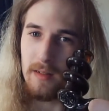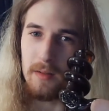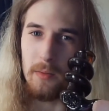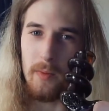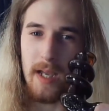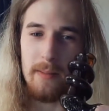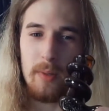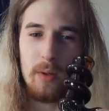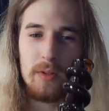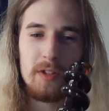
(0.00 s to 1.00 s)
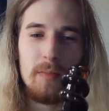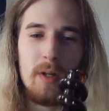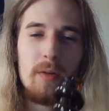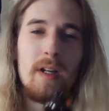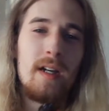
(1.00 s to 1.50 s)
we got a bowl to
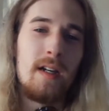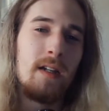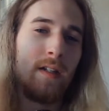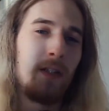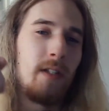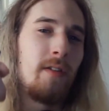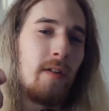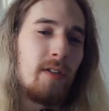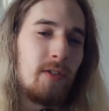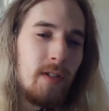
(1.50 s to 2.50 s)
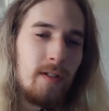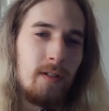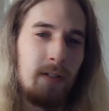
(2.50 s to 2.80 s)
smoke. You know the drill.